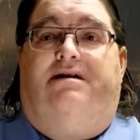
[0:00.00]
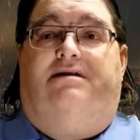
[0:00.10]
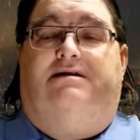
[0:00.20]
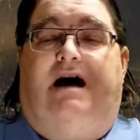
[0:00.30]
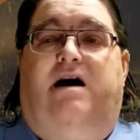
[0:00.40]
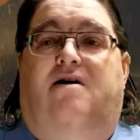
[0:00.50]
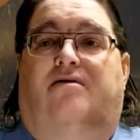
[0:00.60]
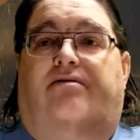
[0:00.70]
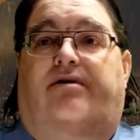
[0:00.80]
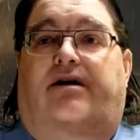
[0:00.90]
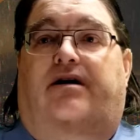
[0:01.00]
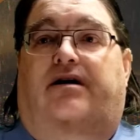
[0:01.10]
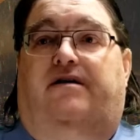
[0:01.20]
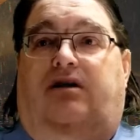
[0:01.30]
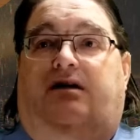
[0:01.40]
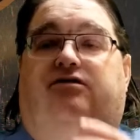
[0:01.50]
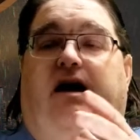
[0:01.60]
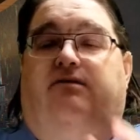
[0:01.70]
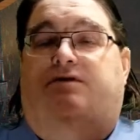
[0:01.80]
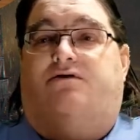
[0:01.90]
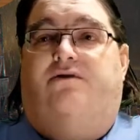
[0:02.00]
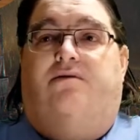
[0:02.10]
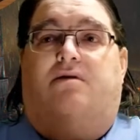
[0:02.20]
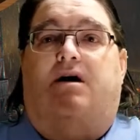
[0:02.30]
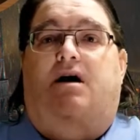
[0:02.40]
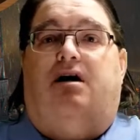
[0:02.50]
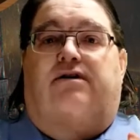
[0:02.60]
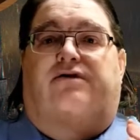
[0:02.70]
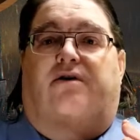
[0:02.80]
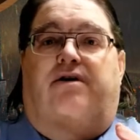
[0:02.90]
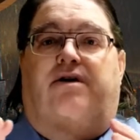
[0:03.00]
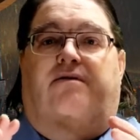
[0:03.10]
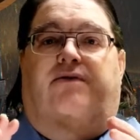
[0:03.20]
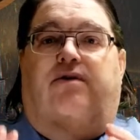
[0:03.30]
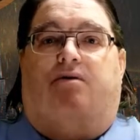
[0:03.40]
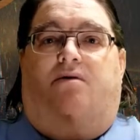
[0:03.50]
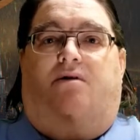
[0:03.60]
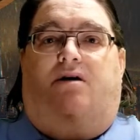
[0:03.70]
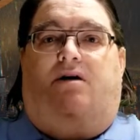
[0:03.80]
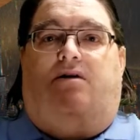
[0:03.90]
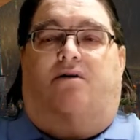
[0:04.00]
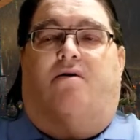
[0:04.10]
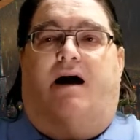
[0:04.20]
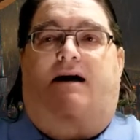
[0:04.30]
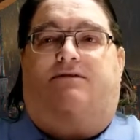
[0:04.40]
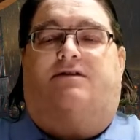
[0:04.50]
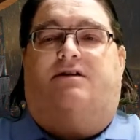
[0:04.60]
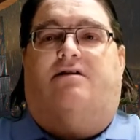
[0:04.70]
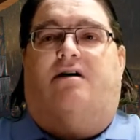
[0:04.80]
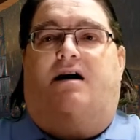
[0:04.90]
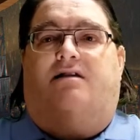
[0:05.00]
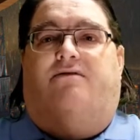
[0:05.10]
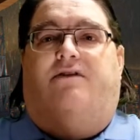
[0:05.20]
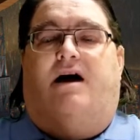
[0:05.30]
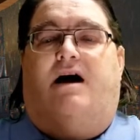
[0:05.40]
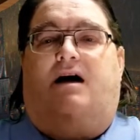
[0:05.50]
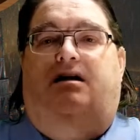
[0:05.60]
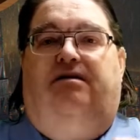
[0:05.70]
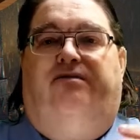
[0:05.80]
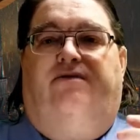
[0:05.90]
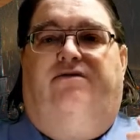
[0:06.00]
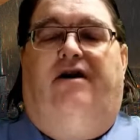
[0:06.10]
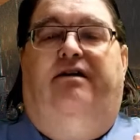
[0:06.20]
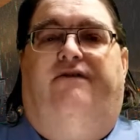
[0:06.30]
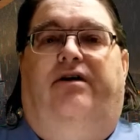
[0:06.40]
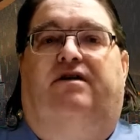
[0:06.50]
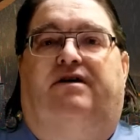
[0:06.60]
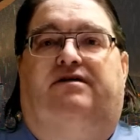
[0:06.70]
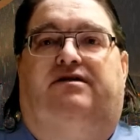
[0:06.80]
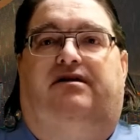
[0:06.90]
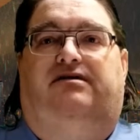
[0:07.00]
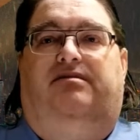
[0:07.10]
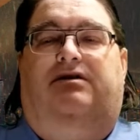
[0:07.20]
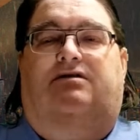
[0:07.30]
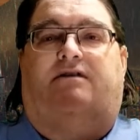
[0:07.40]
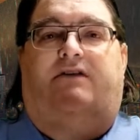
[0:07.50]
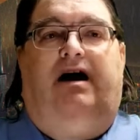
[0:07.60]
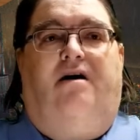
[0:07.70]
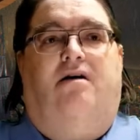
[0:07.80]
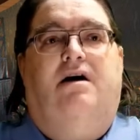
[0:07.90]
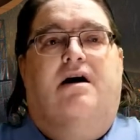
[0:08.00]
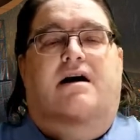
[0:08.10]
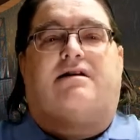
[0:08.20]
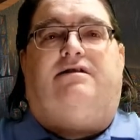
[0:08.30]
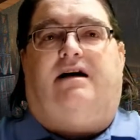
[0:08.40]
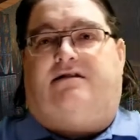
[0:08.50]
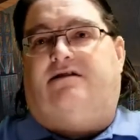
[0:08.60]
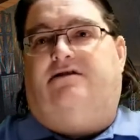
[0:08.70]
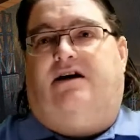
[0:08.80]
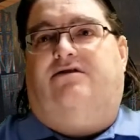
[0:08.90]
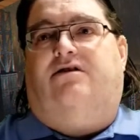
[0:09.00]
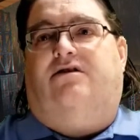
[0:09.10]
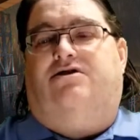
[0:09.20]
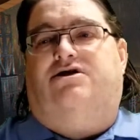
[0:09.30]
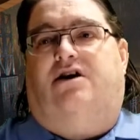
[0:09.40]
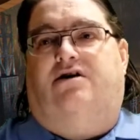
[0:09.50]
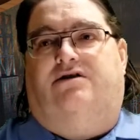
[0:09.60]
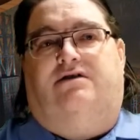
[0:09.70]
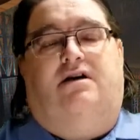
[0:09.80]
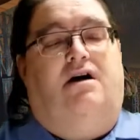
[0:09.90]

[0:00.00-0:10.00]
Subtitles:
town they traveled to. So if you don't have to sit there on the fly of trying to figure some of this stuff out. He's got these nice little charts,